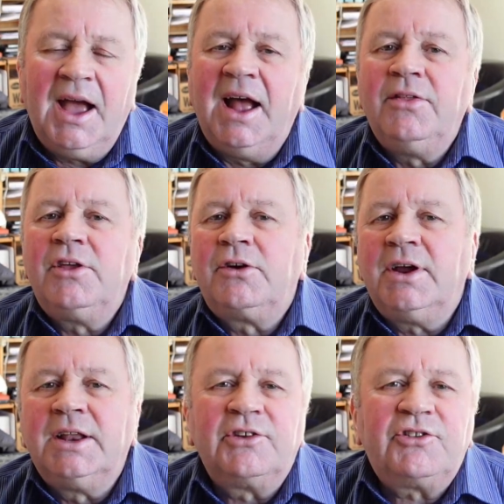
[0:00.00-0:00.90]
And they're
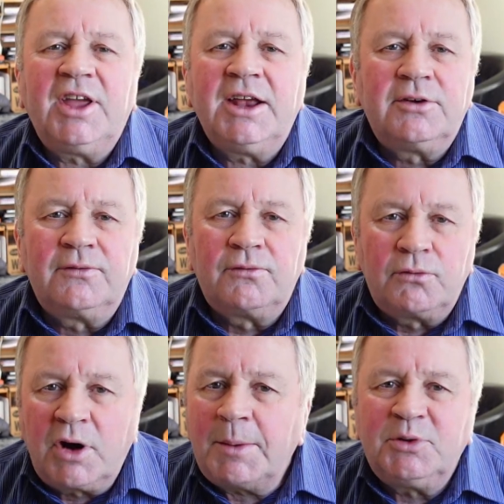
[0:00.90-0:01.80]
in a state
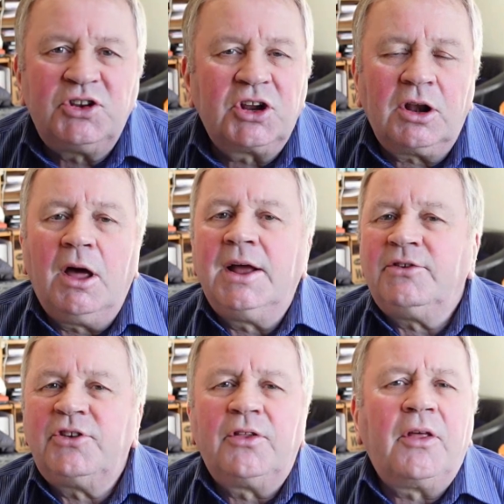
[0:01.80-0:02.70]
of rapid decline
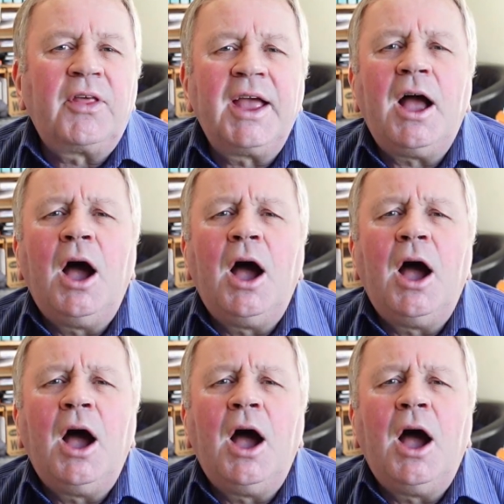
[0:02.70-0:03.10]
so that they